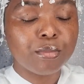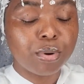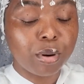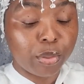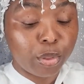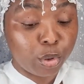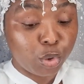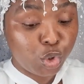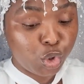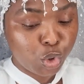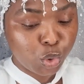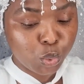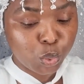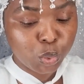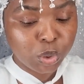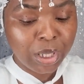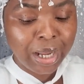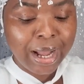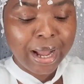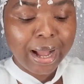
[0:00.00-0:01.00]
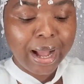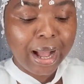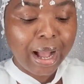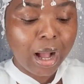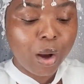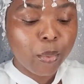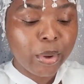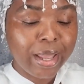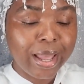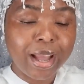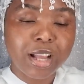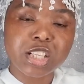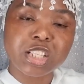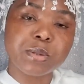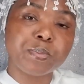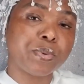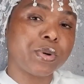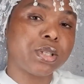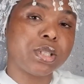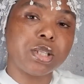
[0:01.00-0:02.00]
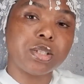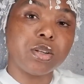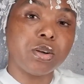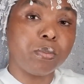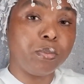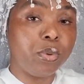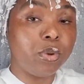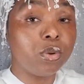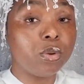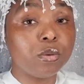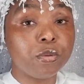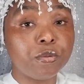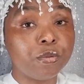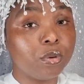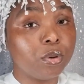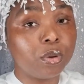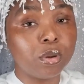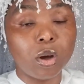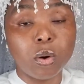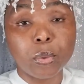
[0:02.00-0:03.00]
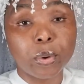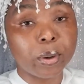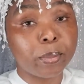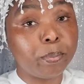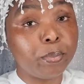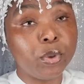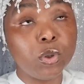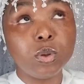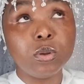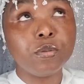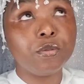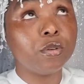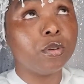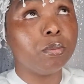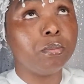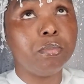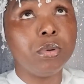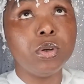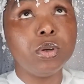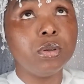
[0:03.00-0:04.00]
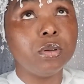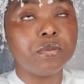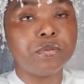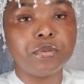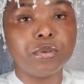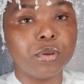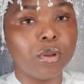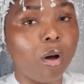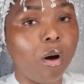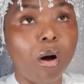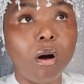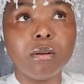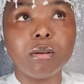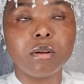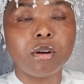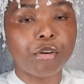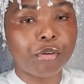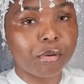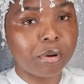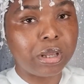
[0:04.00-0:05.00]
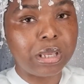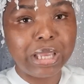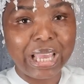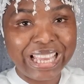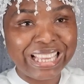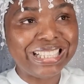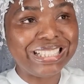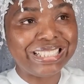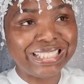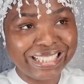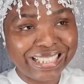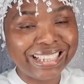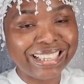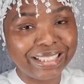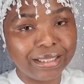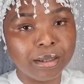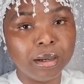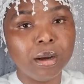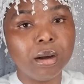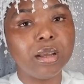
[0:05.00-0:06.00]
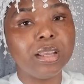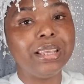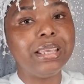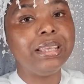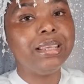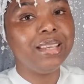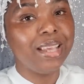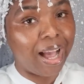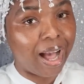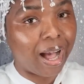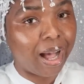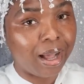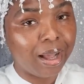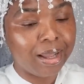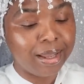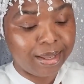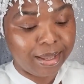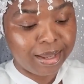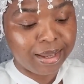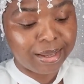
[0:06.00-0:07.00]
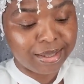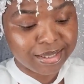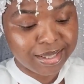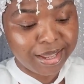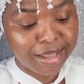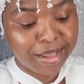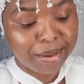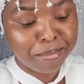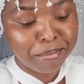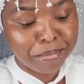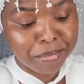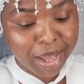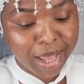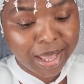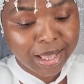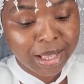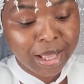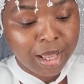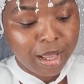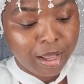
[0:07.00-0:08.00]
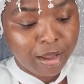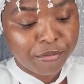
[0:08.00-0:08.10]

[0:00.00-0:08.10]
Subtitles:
Brother Jude, how he expresses how beautiful our beautiful, beautiful, uncreated Yah is. Amen.